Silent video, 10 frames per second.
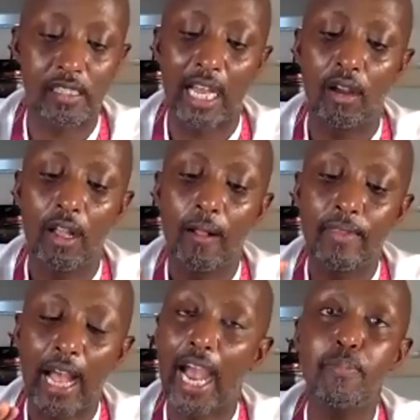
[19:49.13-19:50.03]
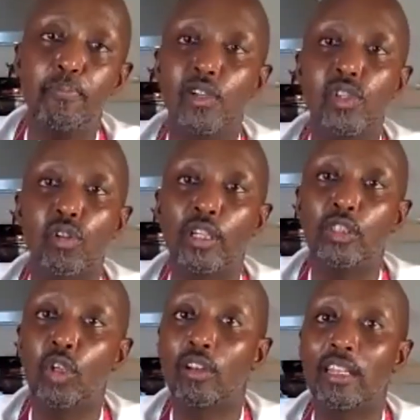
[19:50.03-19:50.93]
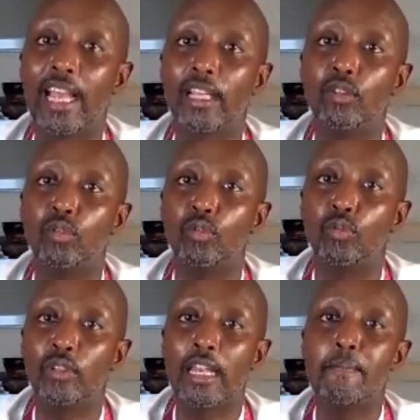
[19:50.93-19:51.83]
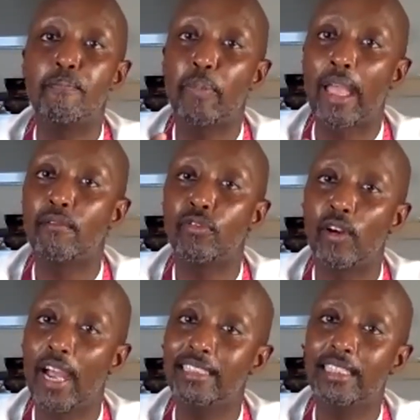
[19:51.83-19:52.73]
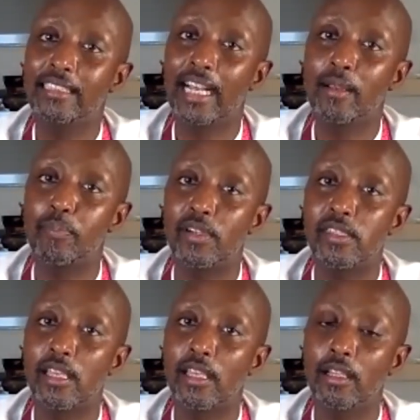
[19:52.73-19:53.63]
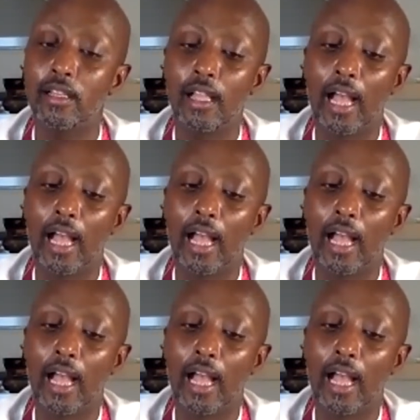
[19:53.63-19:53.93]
Now, I personally don't like to really pan fry the duck per se.